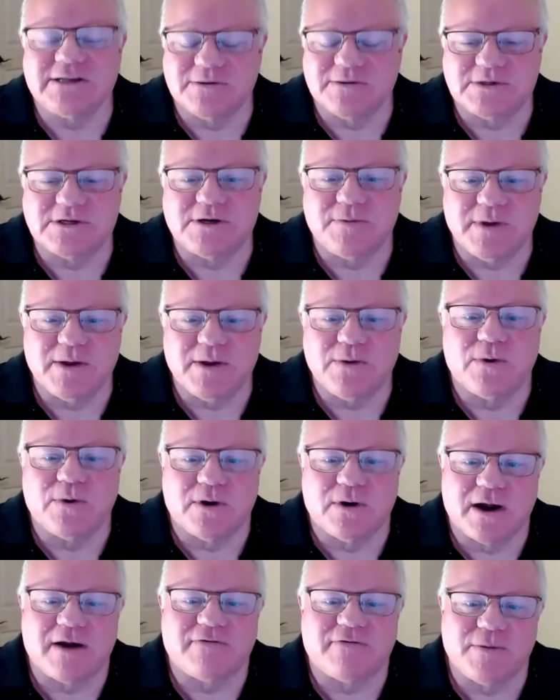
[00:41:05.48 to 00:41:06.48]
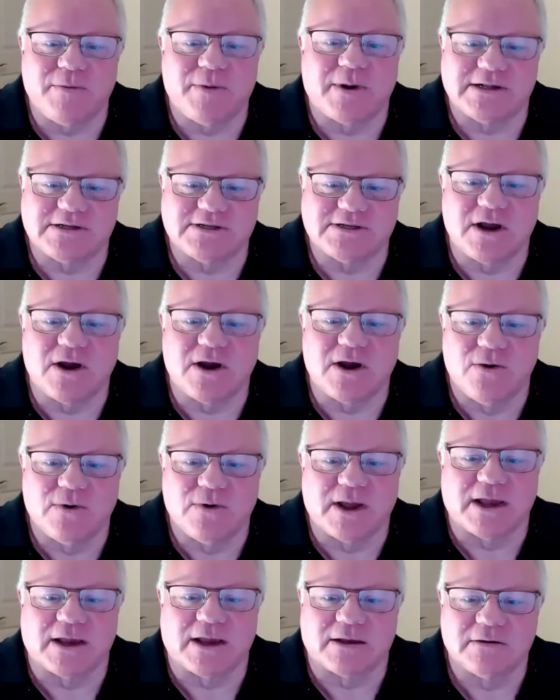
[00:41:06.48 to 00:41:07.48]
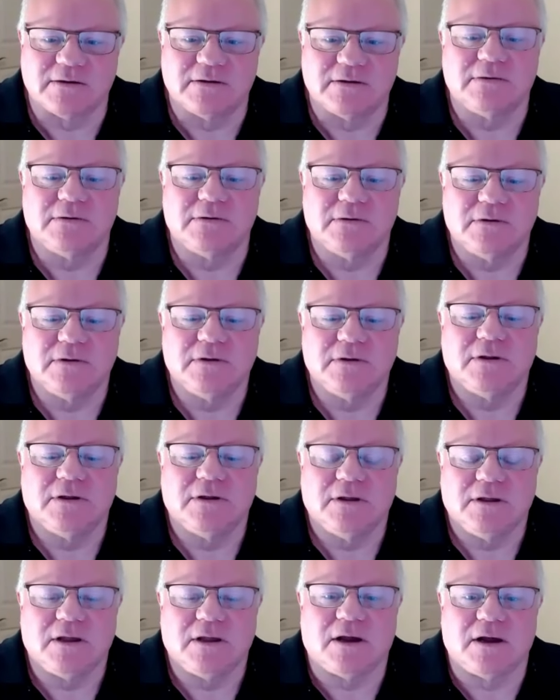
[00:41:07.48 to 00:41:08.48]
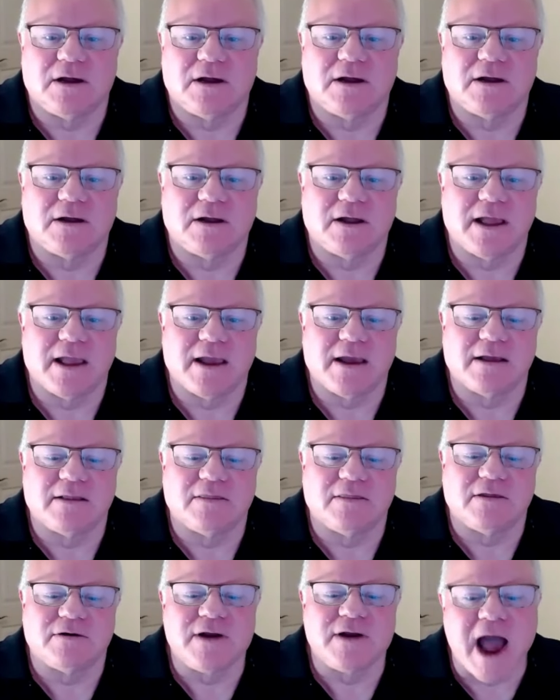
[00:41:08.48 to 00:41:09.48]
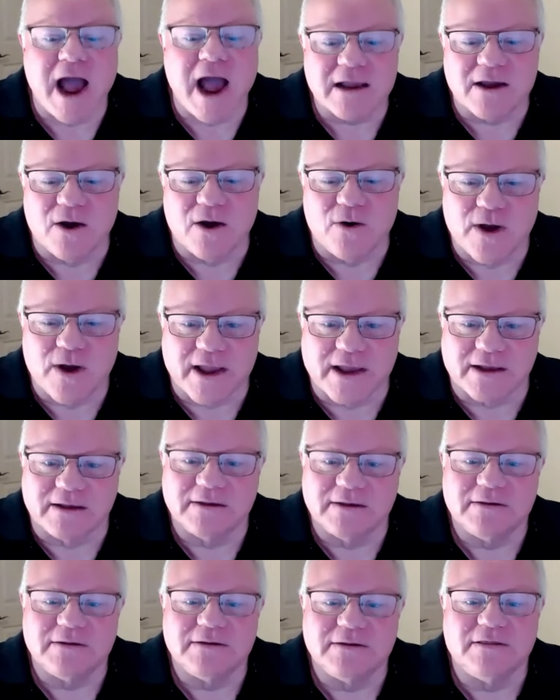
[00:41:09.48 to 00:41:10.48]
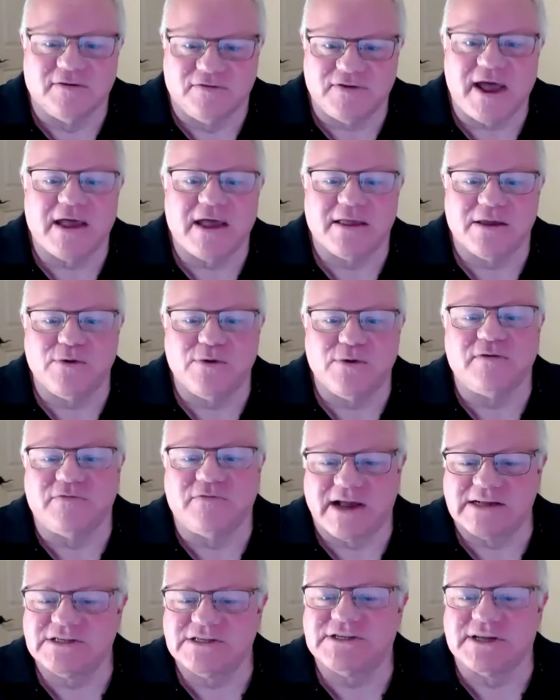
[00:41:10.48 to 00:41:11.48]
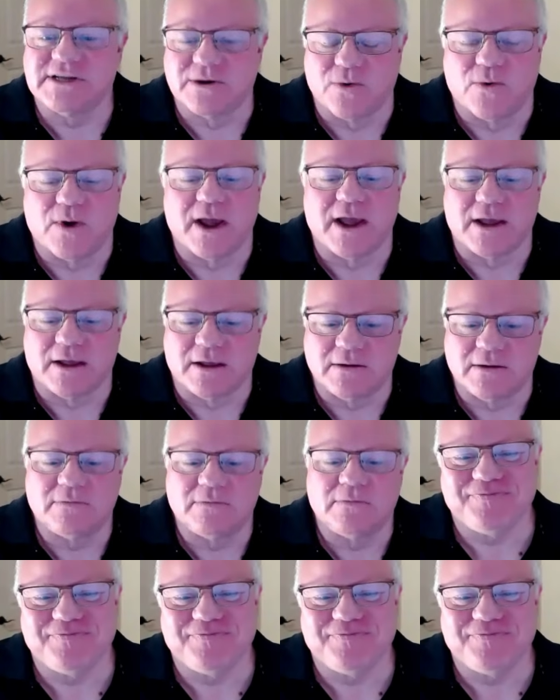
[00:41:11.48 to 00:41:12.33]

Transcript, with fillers: seems to be where everybody's going. And they're not going the value investing way.